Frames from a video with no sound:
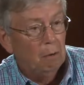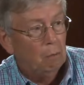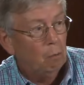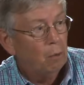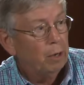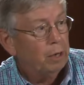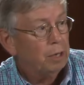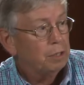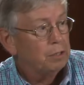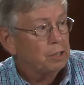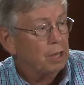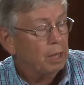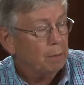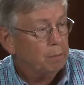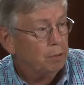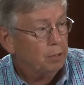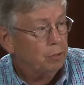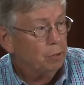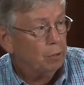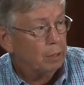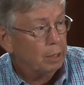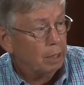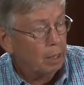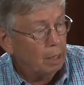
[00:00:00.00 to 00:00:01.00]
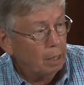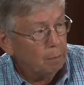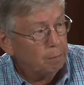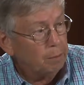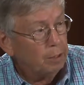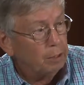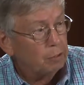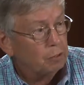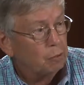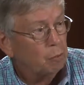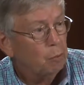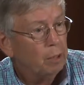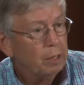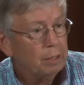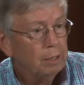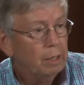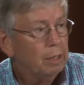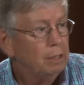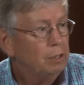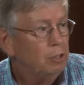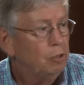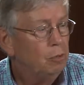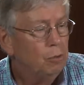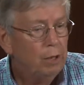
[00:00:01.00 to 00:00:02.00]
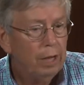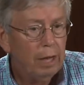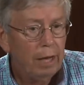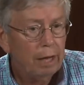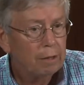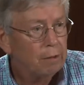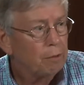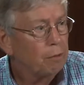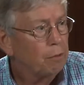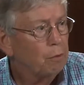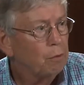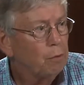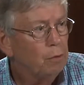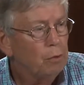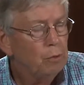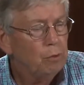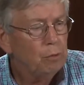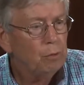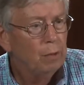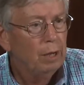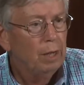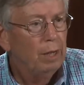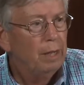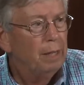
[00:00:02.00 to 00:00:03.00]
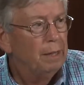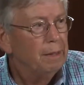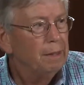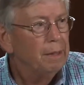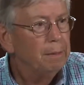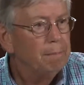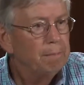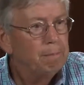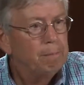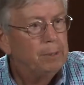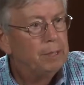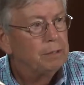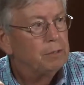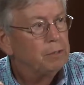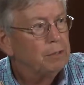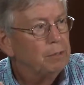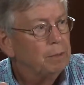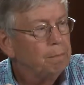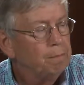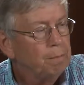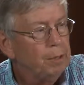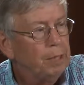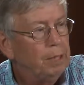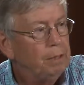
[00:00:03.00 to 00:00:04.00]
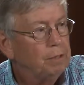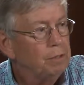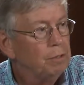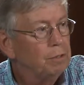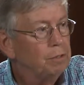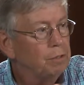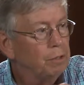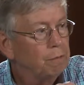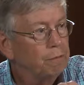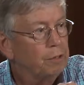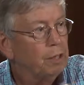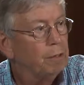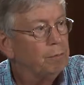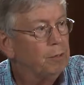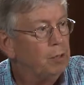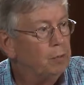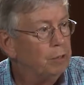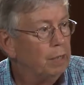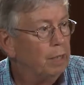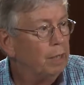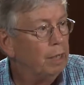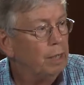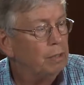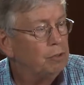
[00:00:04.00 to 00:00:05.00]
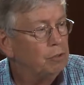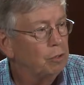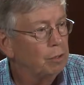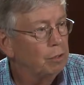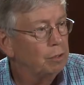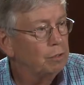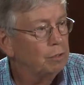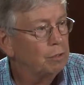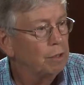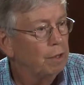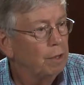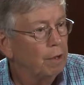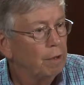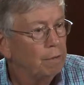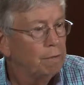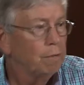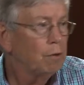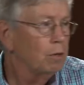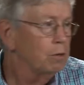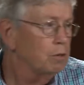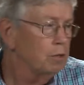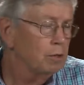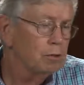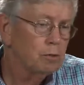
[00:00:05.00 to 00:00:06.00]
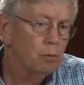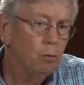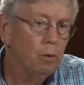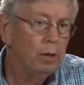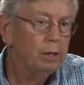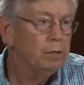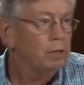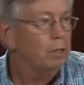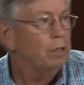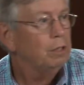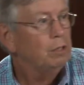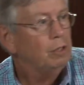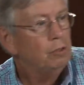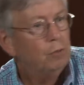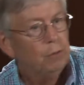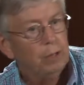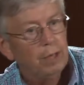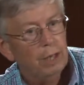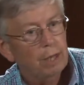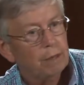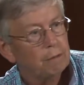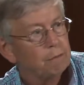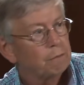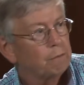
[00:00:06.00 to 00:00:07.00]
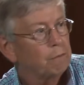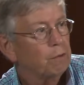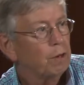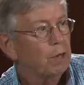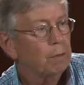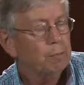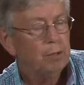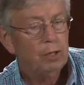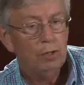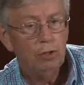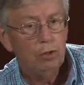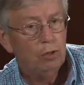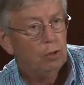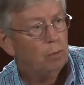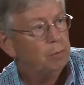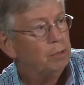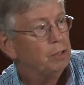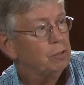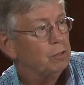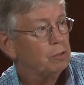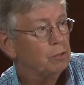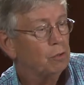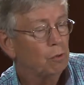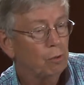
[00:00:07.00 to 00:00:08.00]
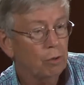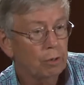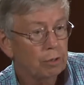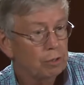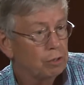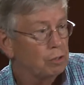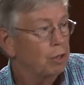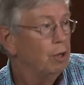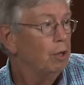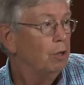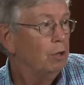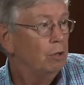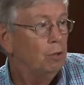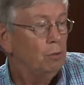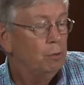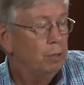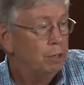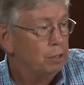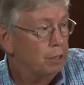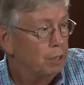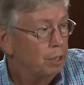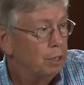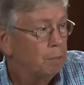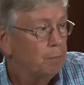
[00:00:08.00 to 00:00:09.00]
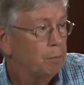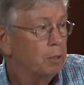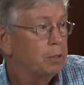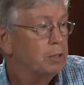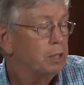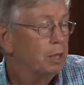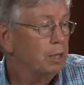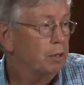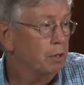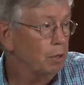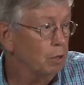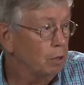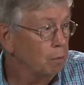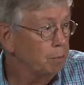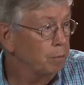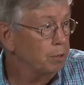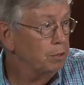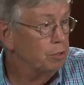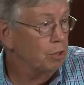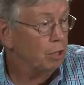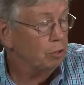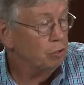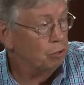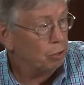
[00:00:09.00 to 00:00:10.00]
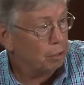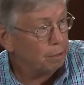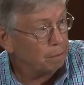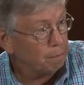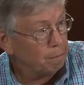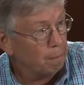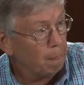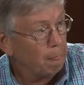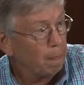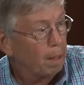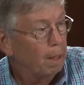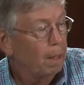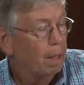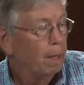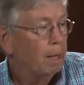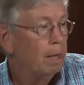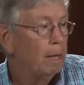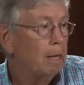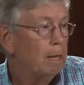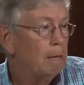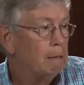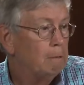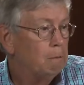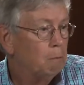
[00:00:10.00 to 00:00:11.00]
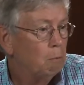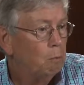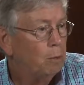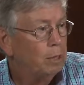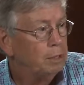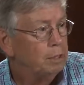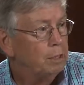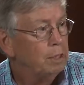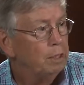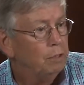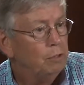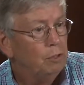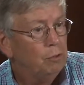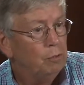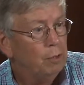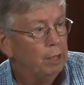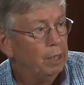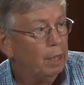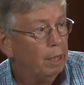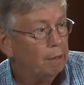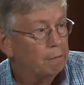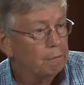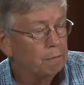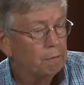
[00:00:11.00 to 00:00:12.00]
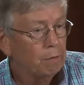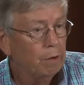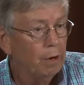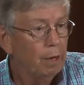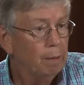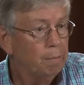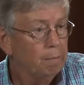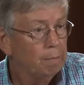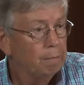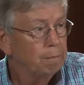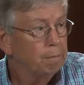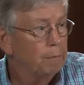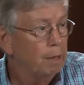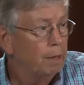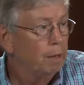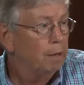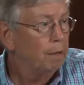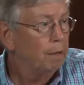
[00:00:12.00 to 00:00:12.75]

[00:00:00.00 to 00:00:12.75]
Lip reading: what it's able to accomplish. What can you get through the bits and pieces of communications versus what can you get from a human source who is in a particular position? What can you get from